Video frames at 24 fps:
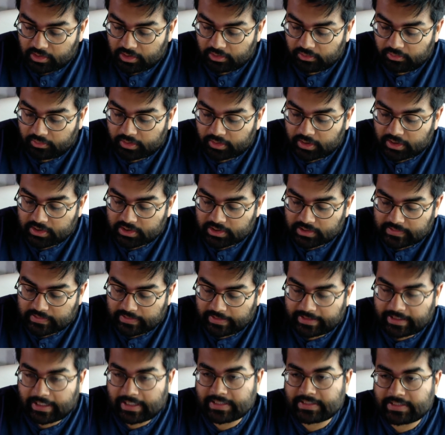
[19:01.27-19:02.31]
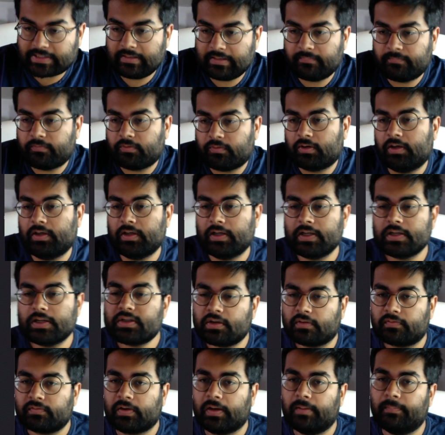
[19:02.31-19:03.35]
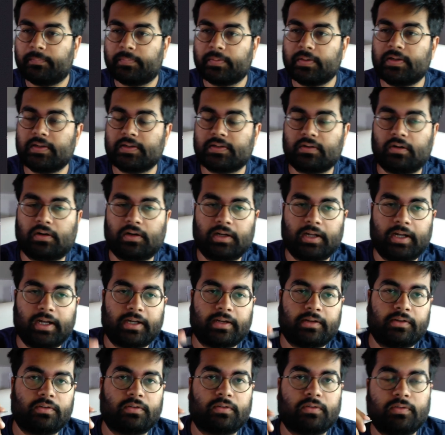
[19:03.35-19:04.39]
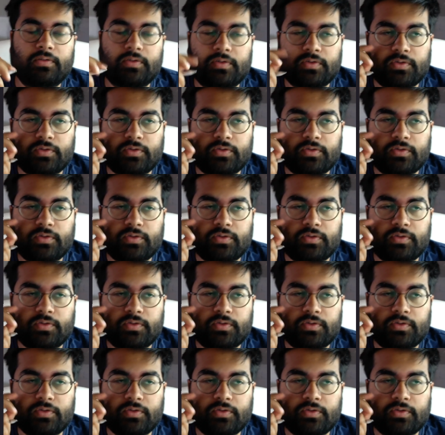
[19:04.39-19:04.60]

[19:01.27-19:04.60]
You can just like ask them for a list of companies or like, you know,